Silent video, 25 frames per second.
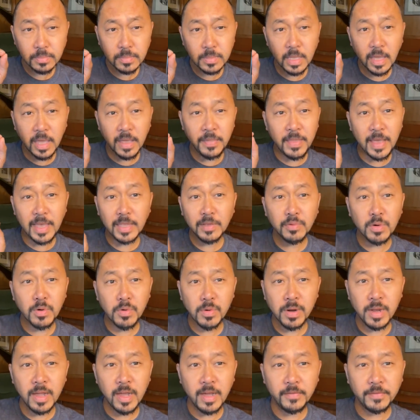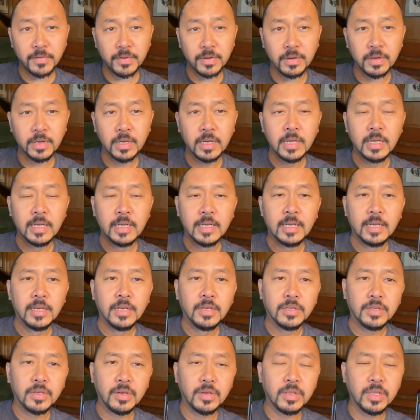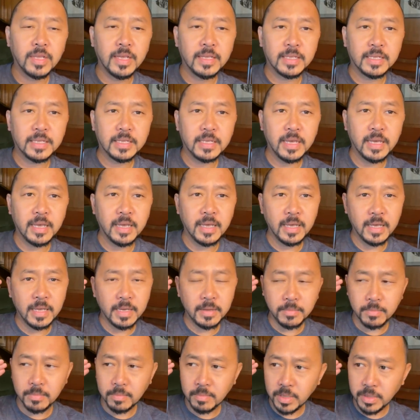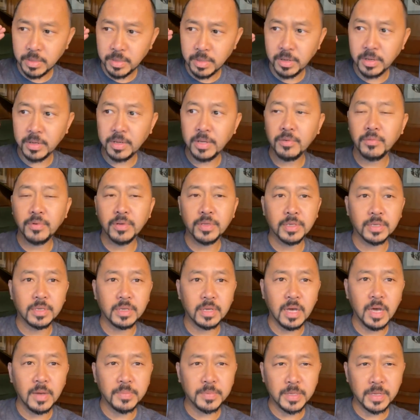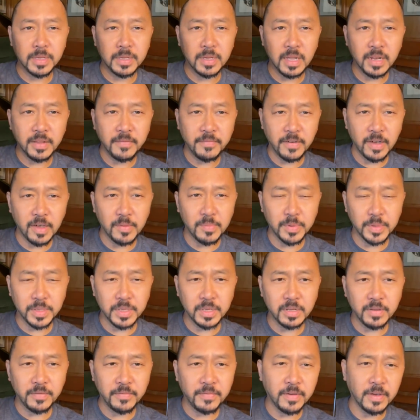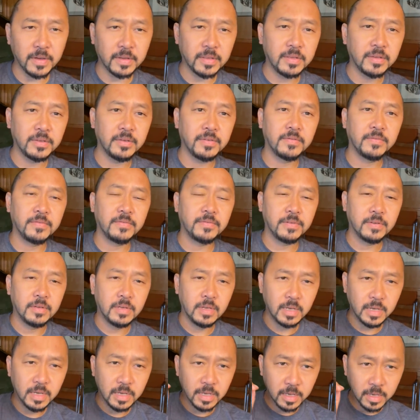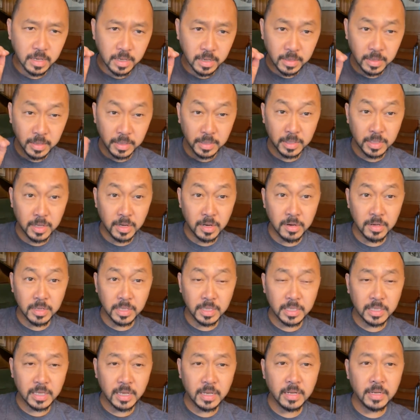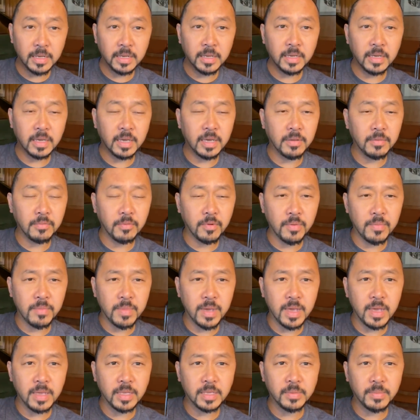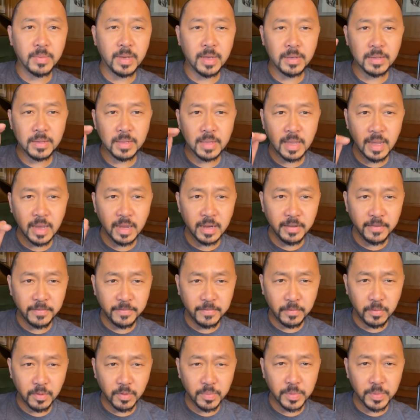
And that's what we're after. So let's say Moderna was up to 95% effective. In its current setting, it remains about 94%,